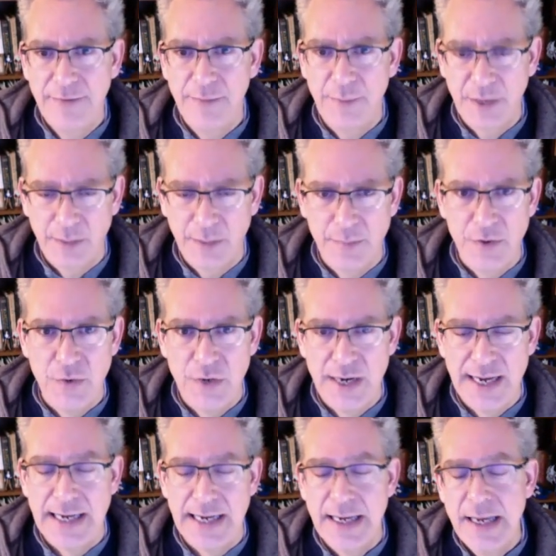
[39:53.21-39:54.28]
from the
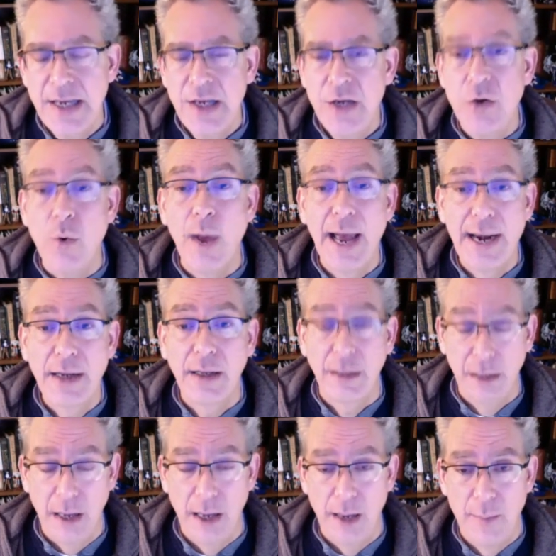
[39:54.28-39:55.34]
community, who had a
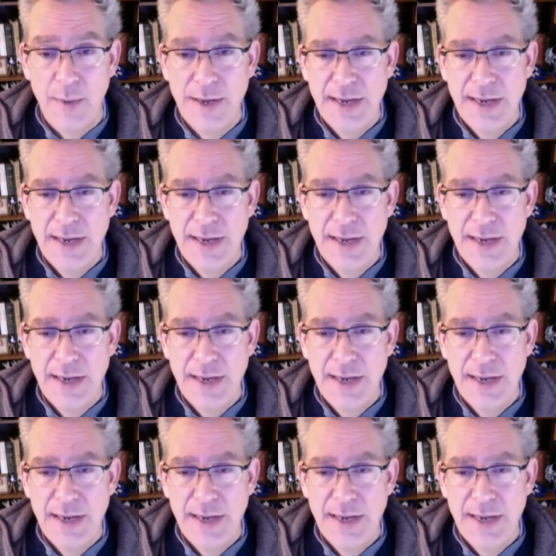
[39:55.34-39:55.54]
club